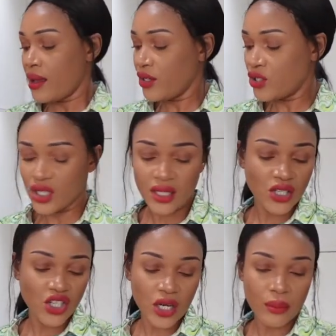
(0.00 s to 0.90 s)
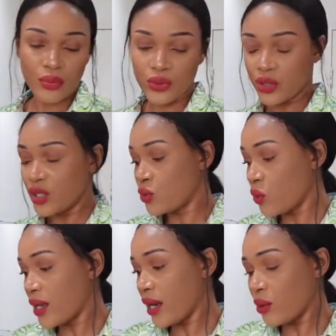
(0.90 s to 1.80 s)
It's just a shampoo, this
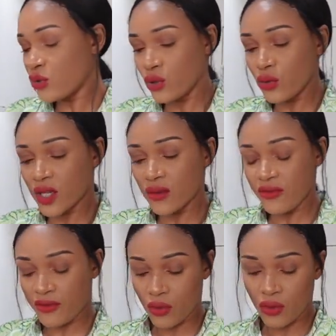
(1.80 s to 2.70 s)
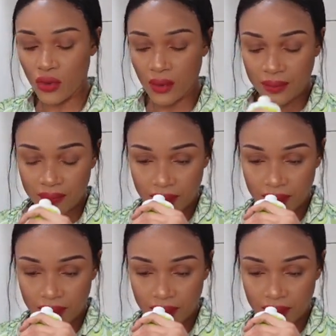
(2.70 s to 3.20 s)
one. I was looking for